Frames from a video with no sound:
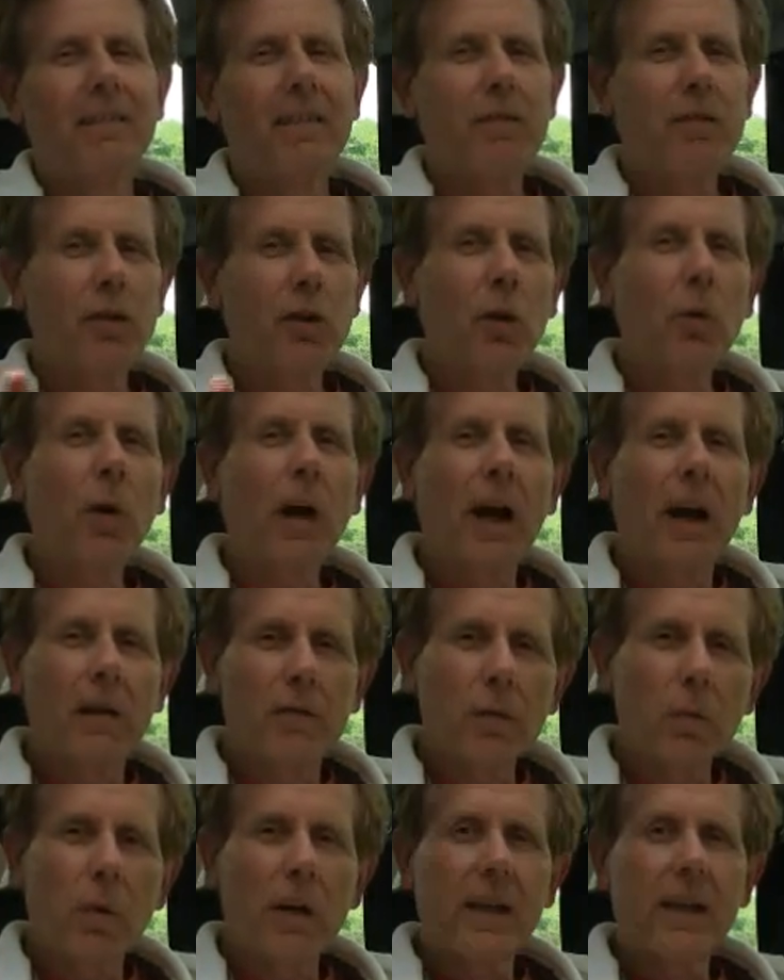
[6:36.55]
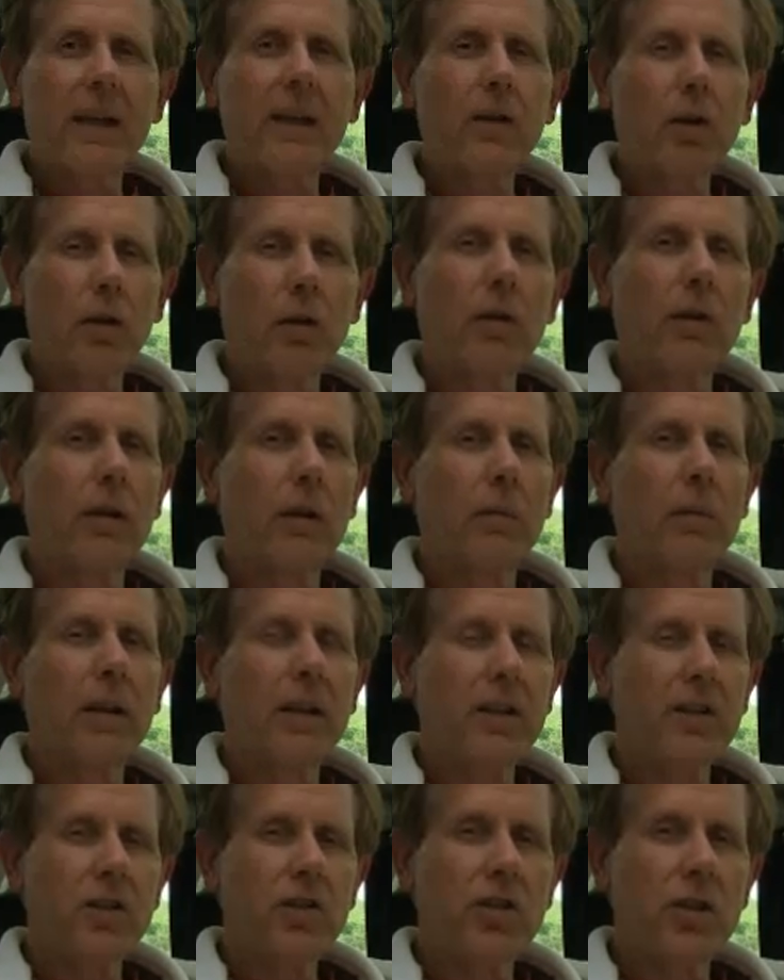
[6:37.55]
If you don't ever want to get hurt in a
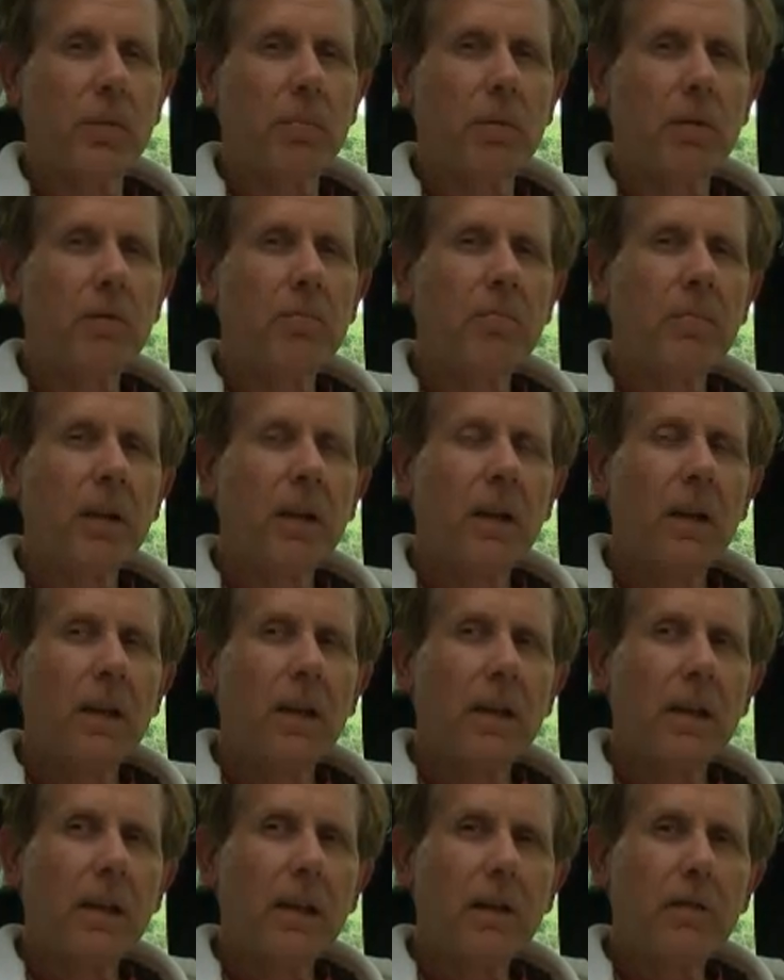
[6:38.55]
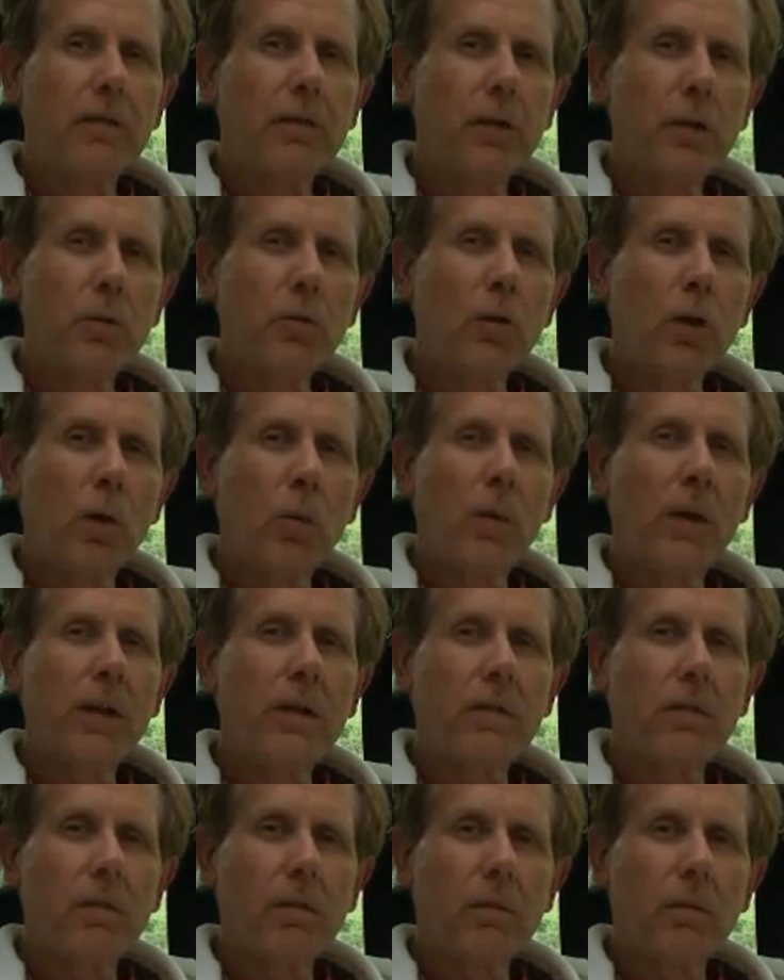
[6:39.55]
relationship, if you go
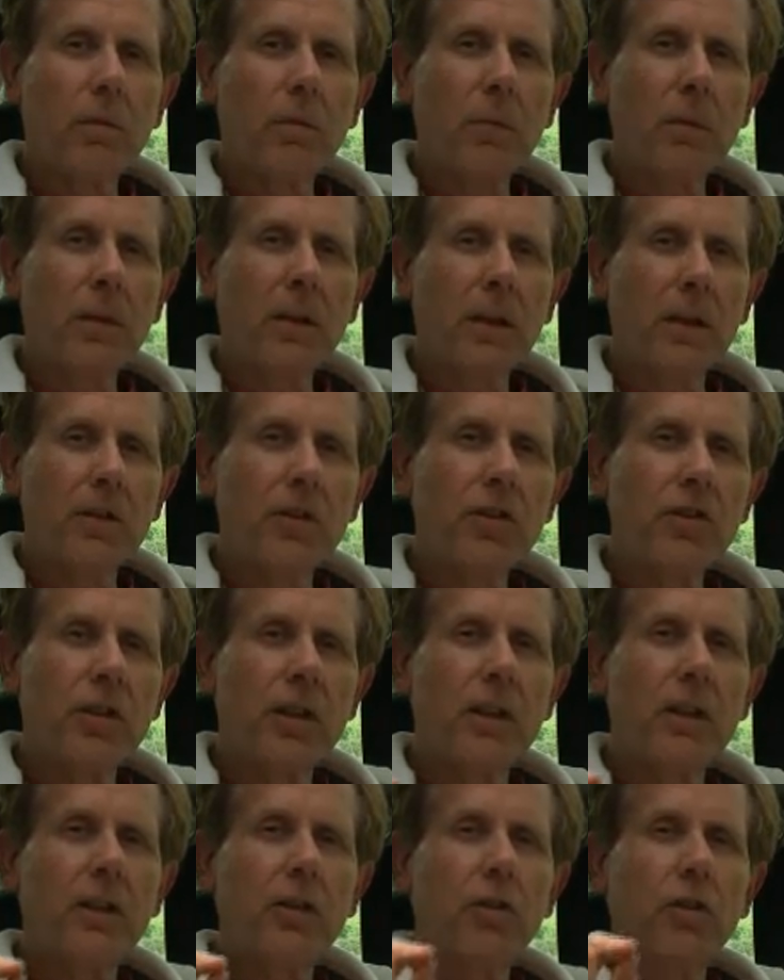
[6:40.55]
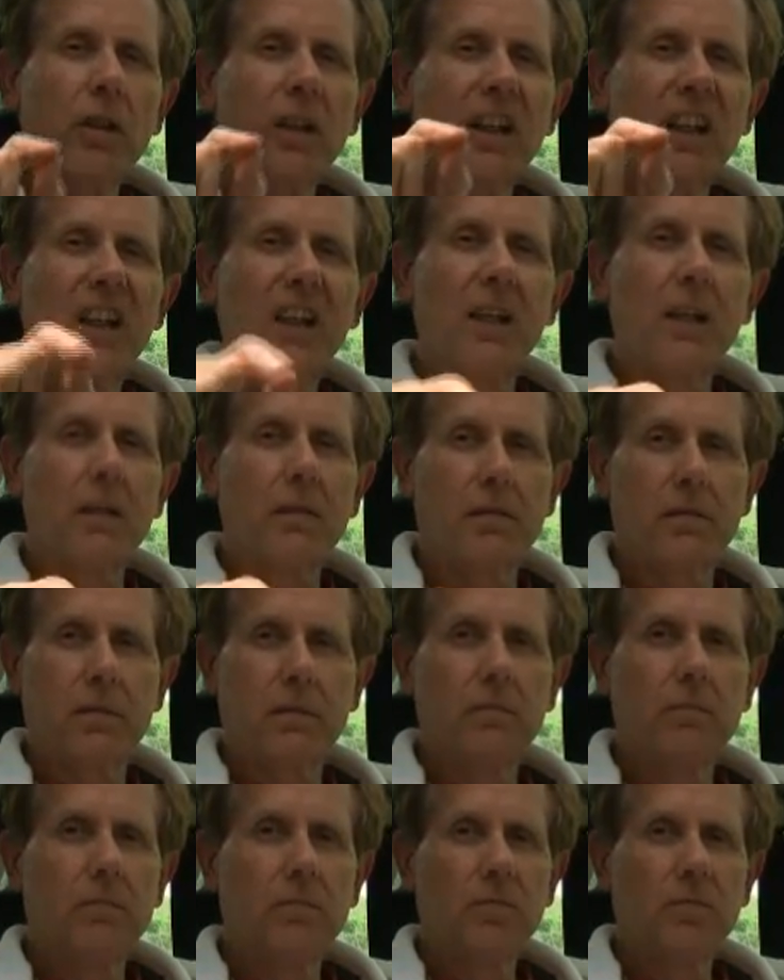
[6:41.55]
in with the understanding you're going to give,